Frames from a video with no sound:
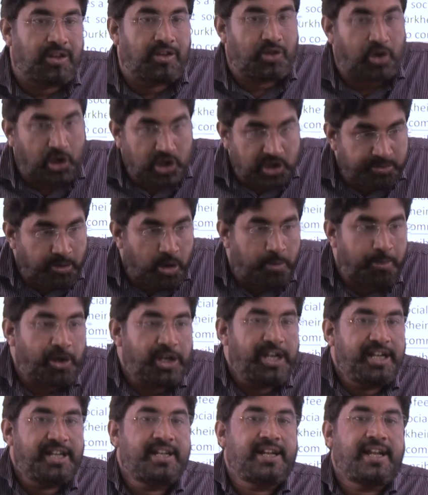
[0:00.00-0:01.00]

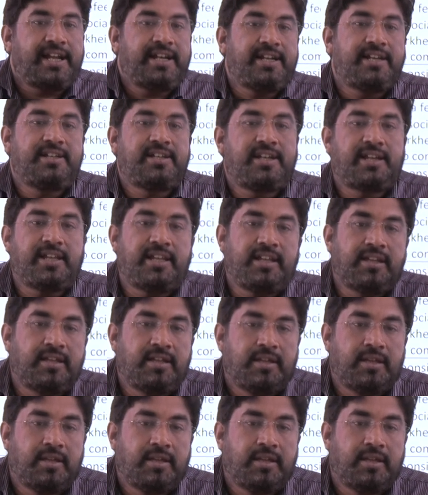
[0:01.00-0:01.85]
Cosmopolitan identity.